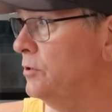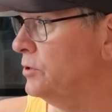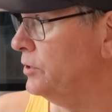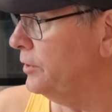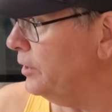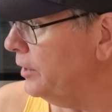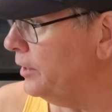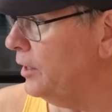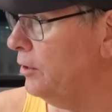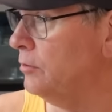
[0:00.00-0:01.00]
sunlight
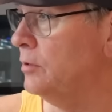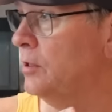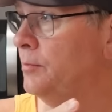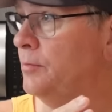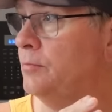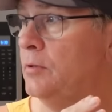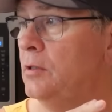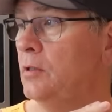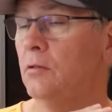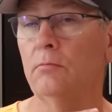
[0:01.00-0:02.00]
out.
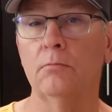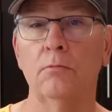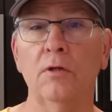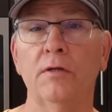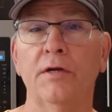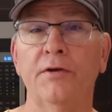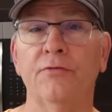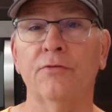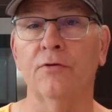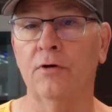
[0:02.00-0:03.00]
Really
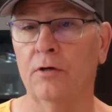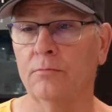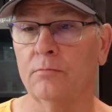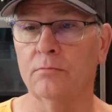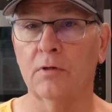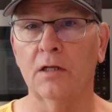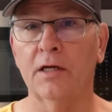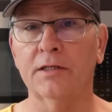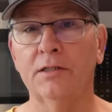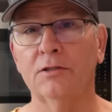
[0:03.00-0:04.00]
nice. I
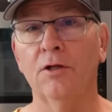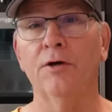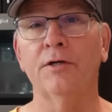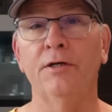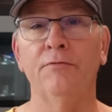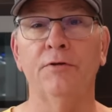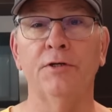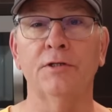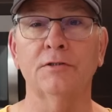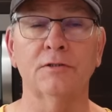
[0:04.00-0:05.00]
like these long
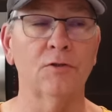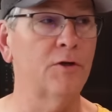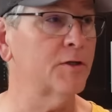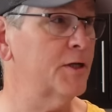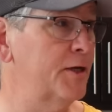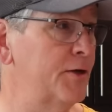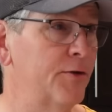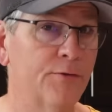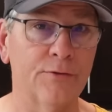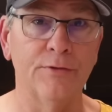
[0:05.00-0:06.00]
evenings, long
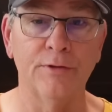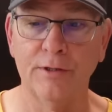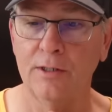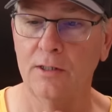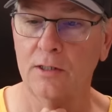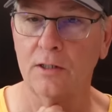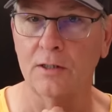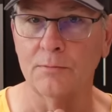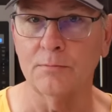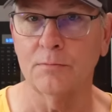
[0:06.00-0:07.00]
days, and
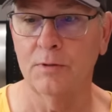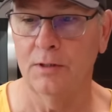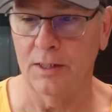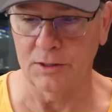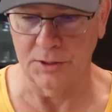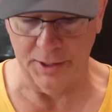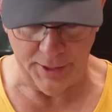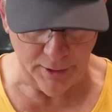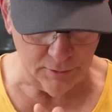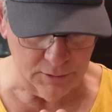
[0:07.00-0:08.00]
actually get
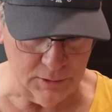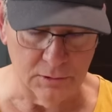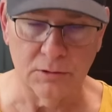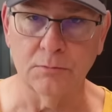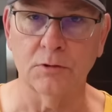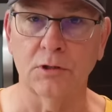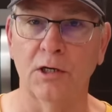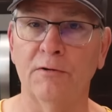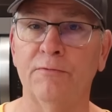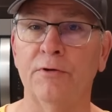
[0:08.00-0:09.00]
out and do some
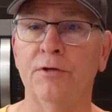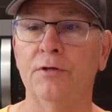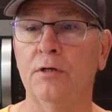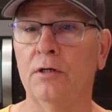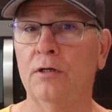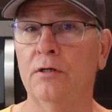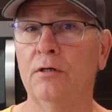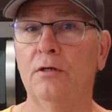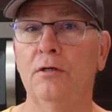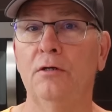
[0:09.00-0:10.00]
stuff and
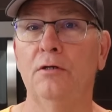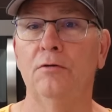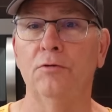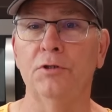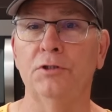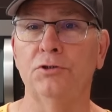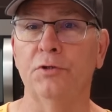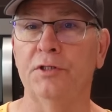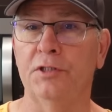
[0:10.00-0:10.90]
really enjoy the